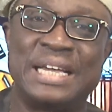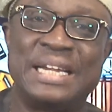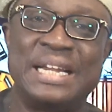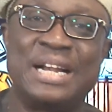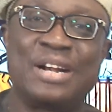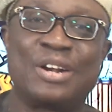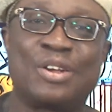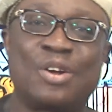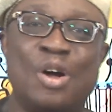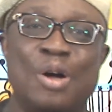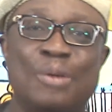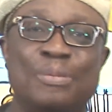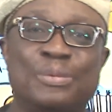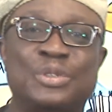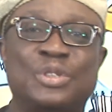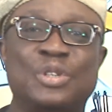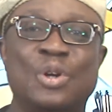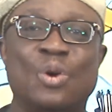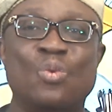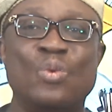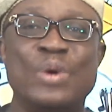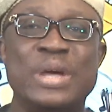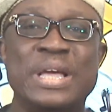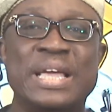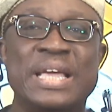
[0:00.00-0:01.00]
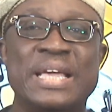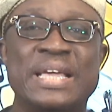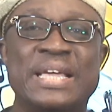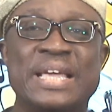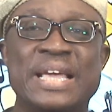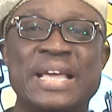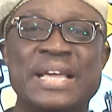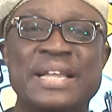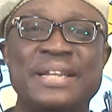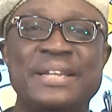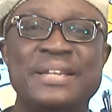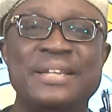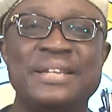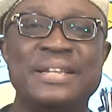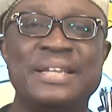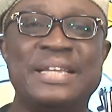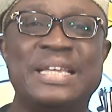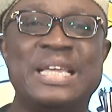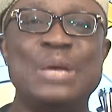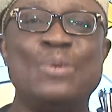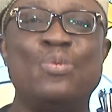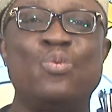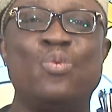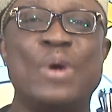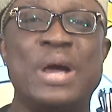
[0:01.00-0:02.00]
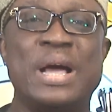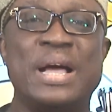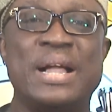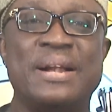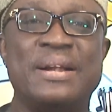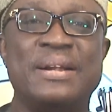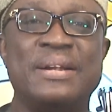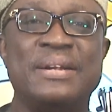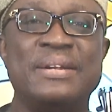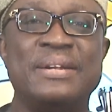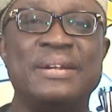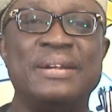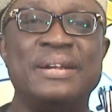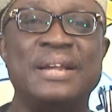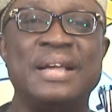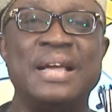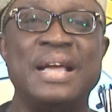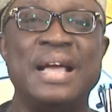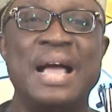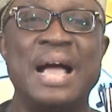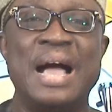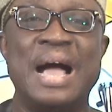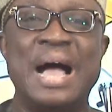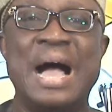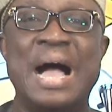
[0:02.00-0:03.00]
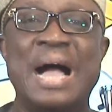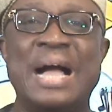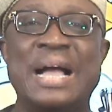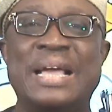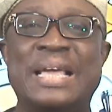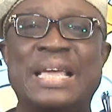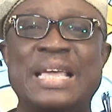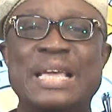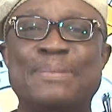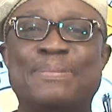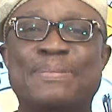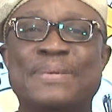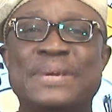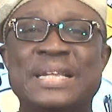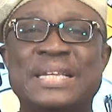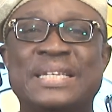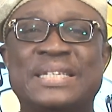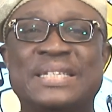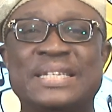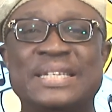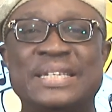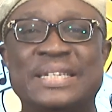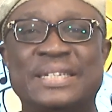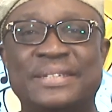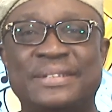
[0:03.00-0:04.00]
comes your way again, keep well, and keep listening.